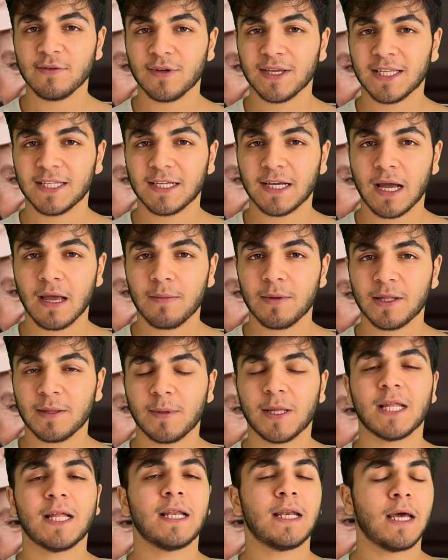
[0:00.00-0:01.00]
vakit
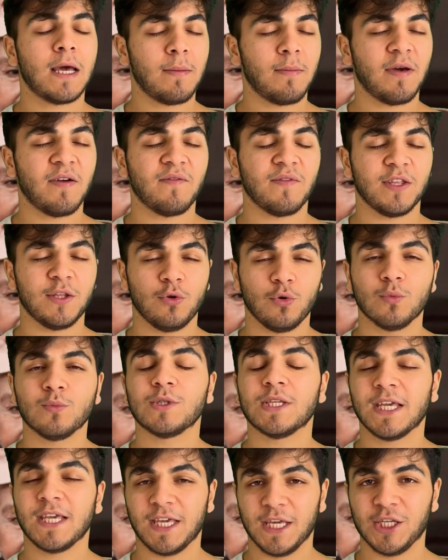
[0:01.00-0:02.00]
kaybetmeden hemen
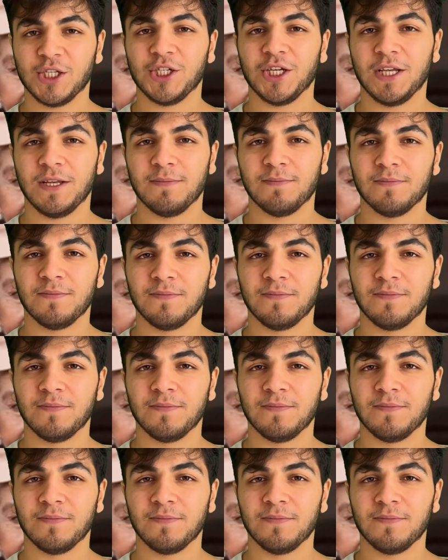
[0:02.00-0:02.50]
videomuza geçelim.